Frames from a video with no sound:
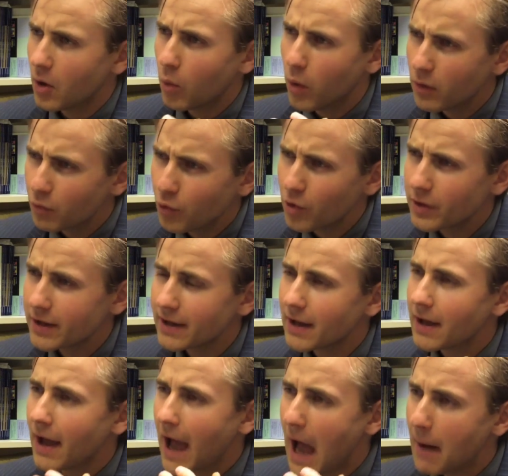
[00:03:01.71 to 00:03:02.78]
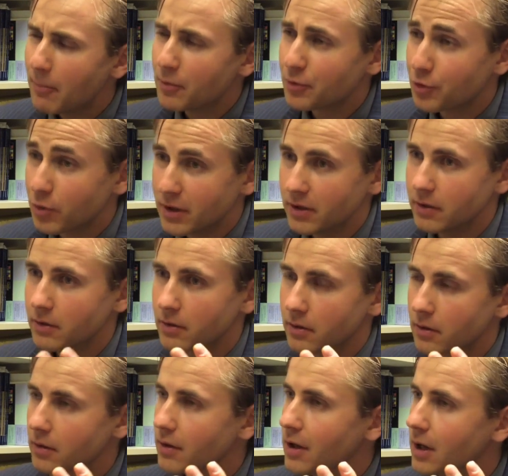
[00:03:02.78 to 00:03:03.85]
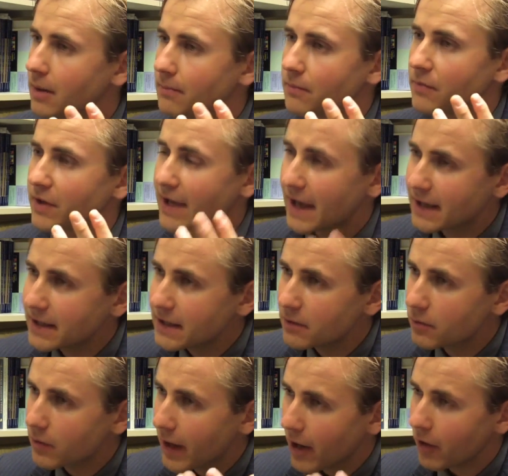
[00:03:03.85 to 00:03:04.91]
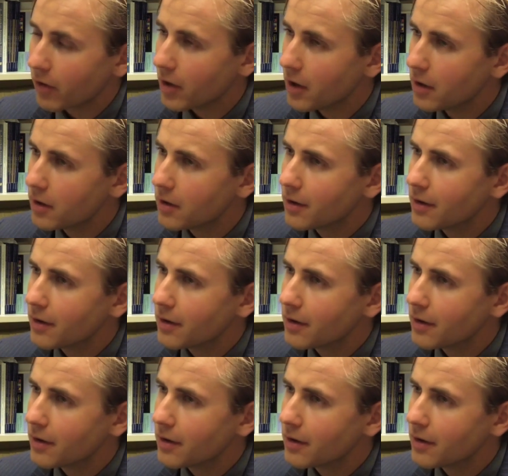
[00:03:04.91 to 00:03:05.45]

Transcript: what really happened between the Kennedy era